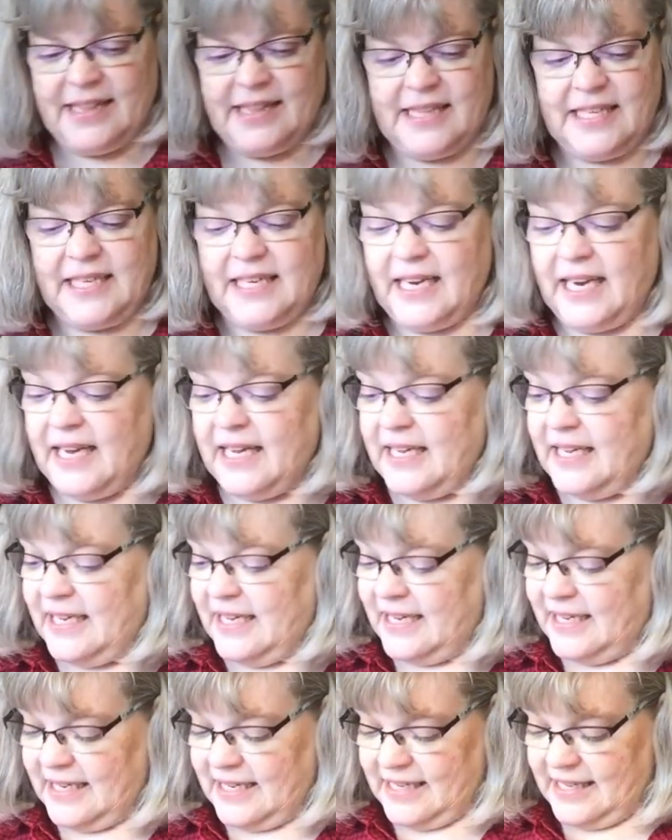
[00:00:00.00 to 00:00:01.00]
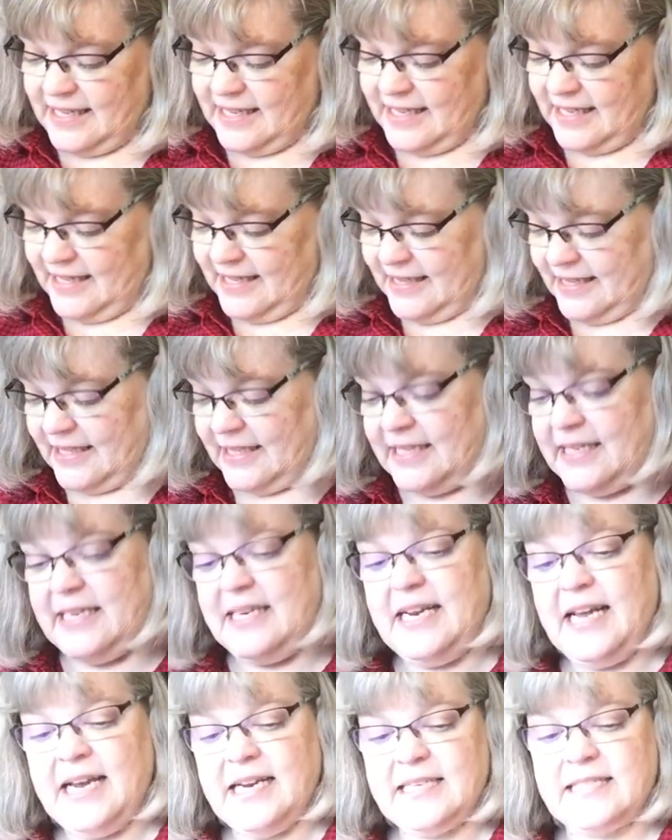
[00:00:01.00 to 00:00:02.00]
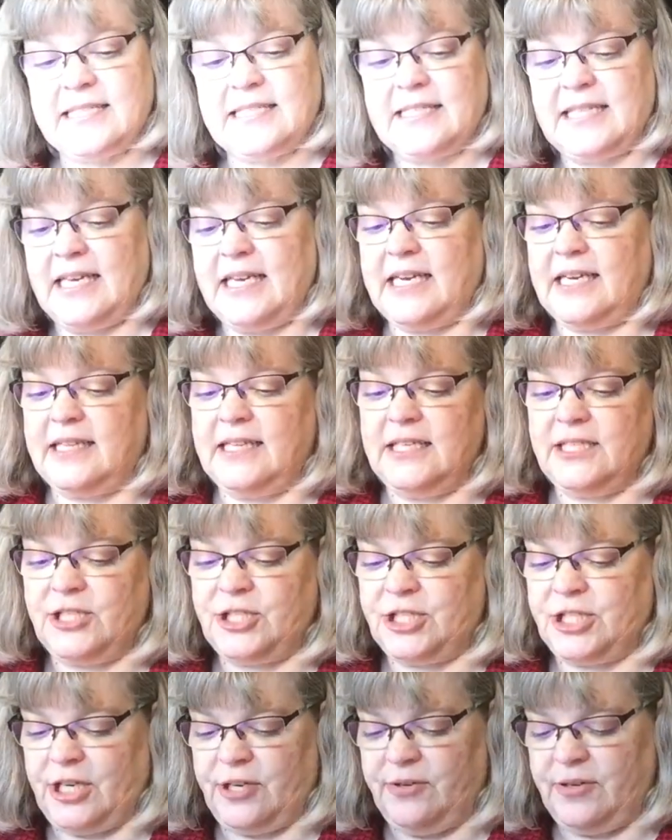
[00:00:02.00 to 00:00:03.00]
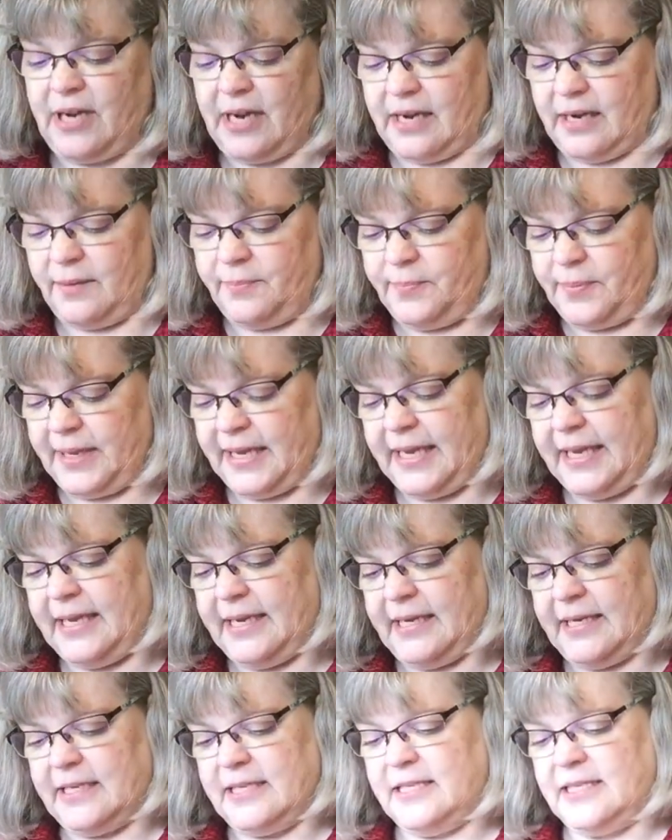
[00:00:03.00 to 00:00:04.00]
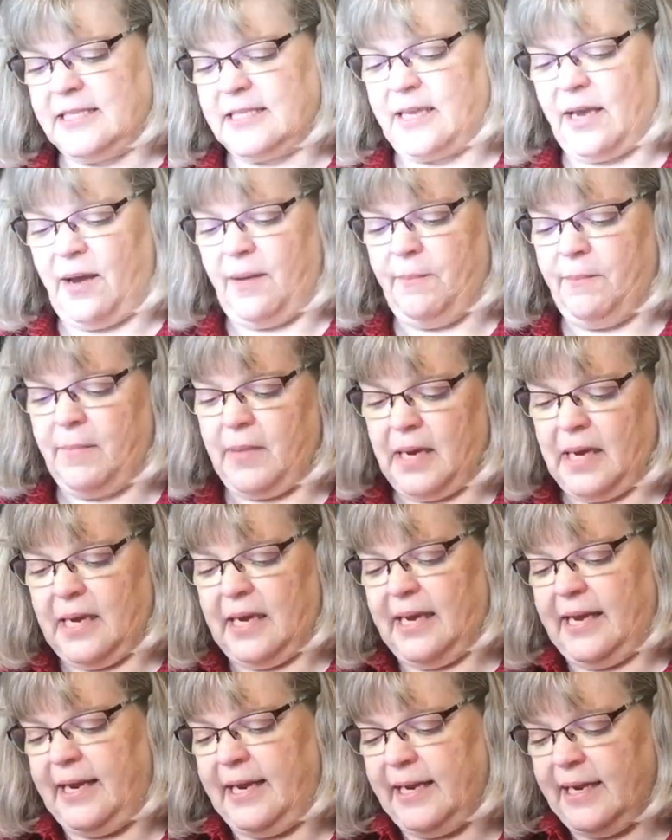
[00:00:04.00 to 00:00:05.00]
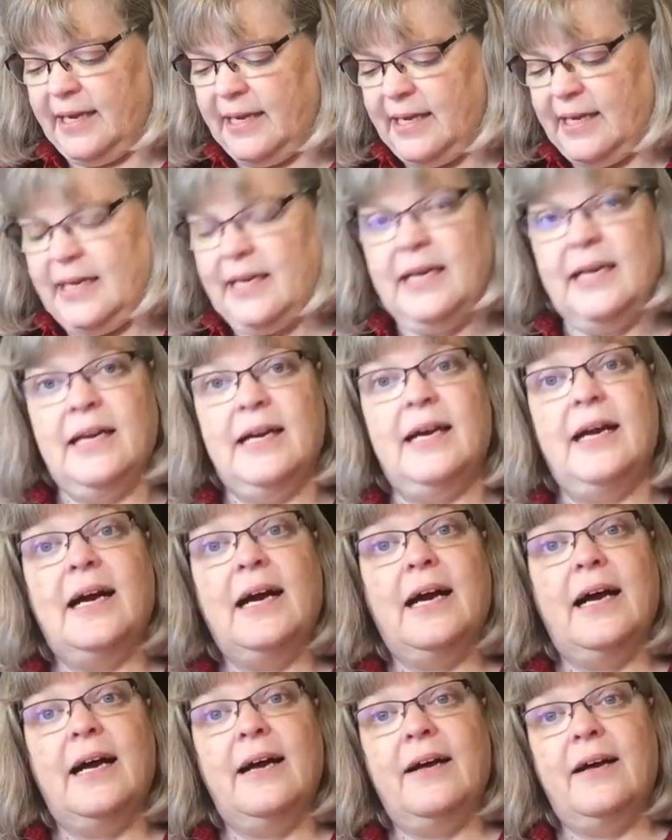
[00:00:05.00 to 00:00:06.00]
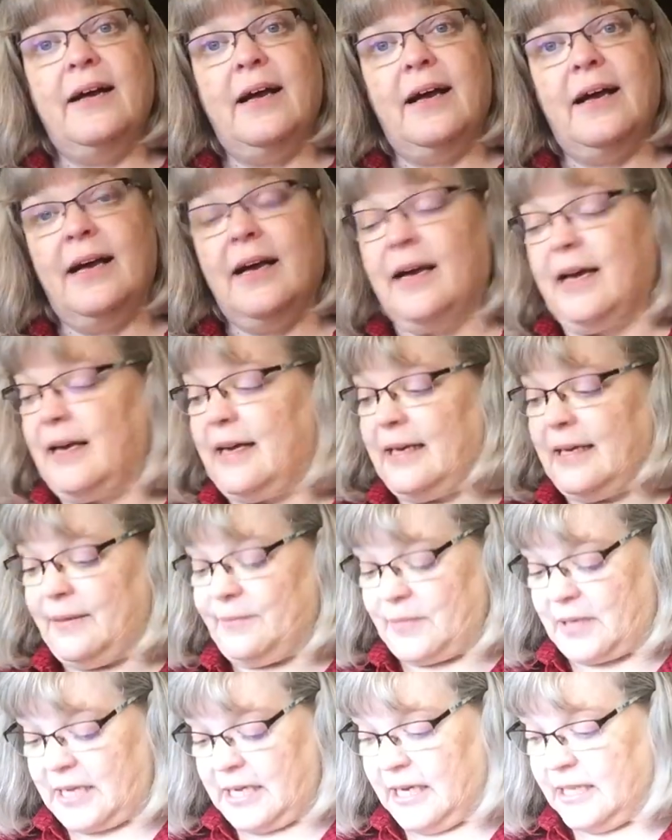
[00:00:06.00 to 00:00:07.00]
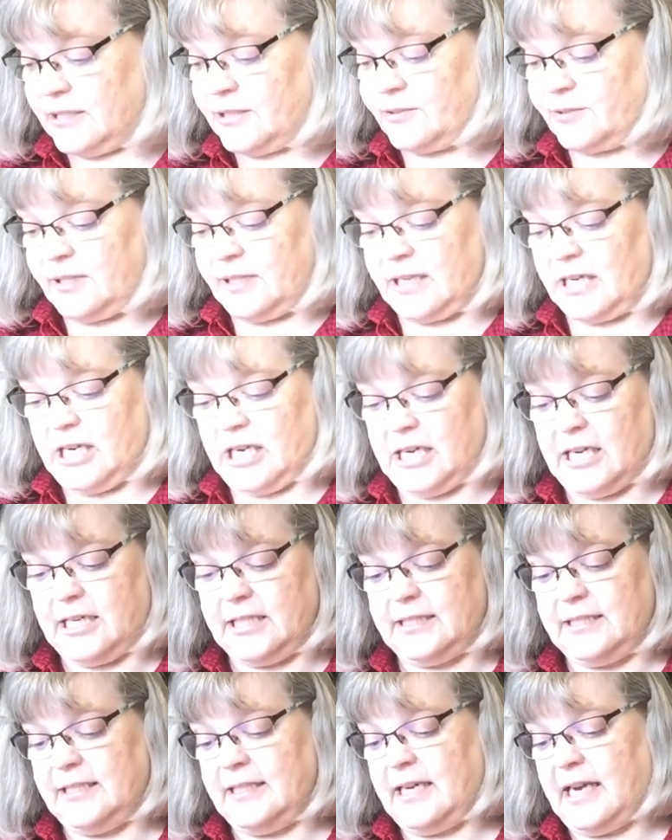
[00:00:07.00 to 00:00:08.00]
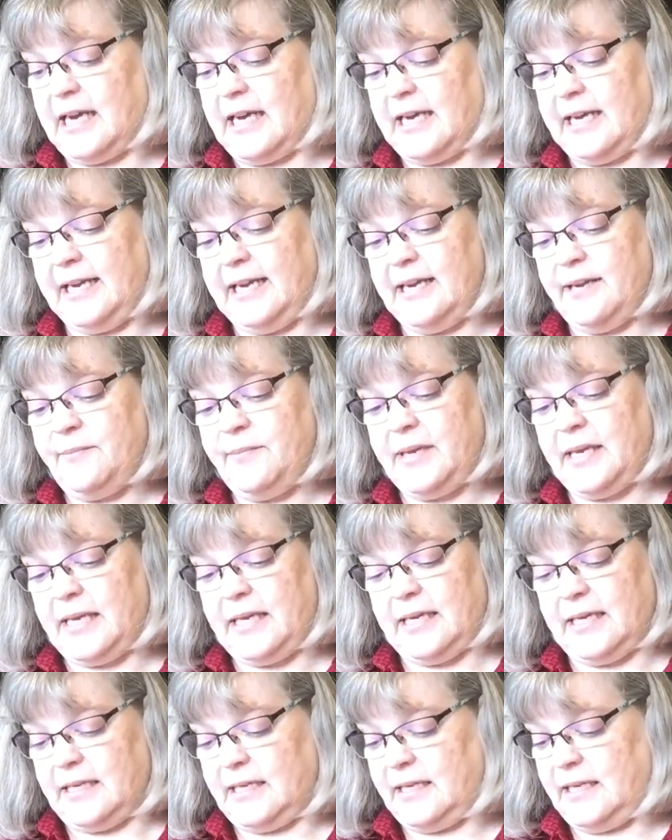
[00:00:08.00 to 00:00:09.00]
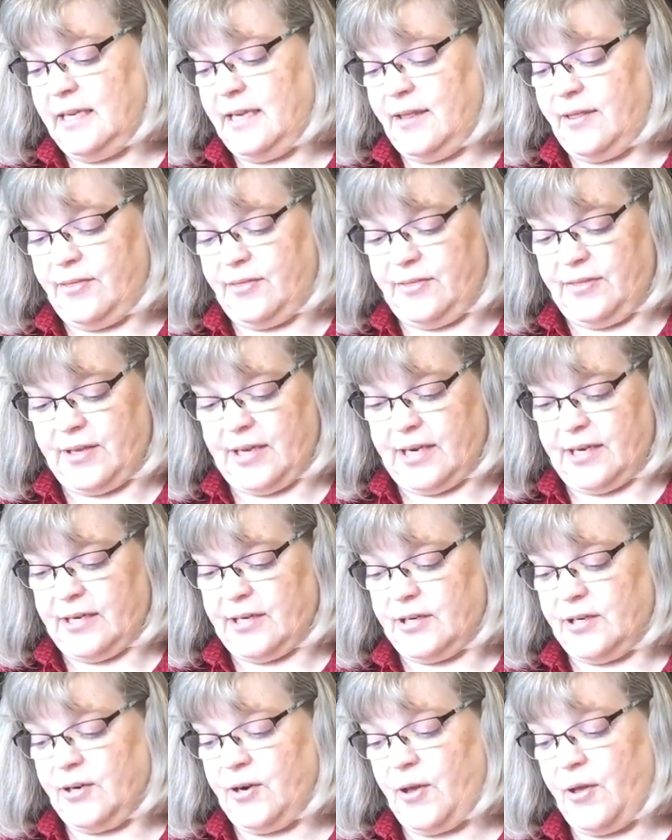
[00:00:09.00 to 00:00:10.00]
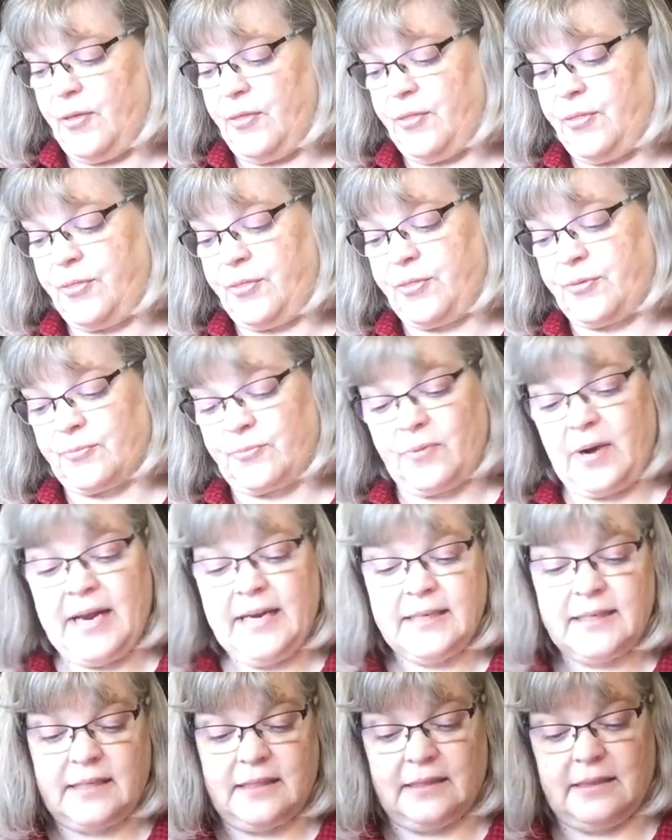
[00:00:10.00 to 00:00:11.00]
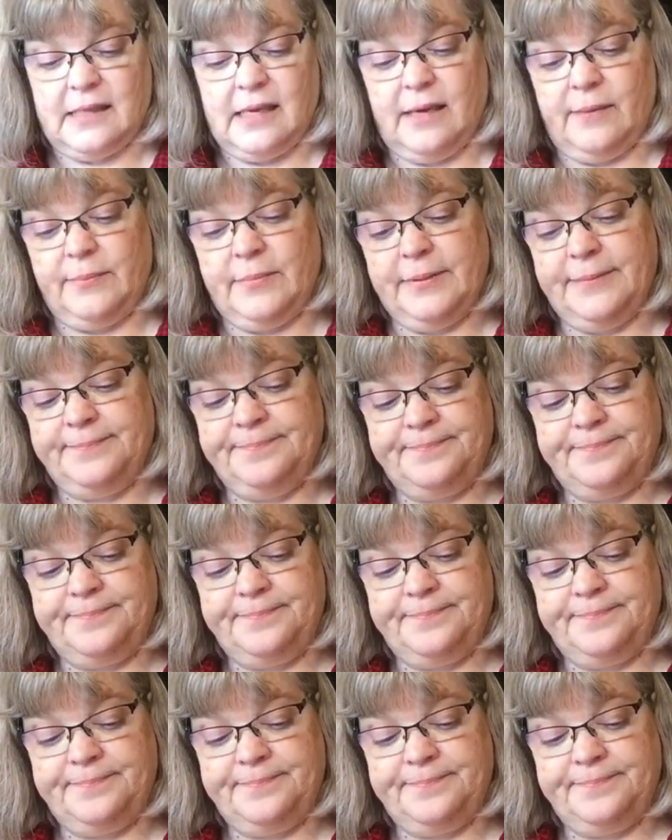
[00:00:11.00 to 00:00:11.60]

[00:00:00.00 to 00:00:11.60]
The, the next thing that showed up is my um, Color and Cotton. I am in their Thread Club.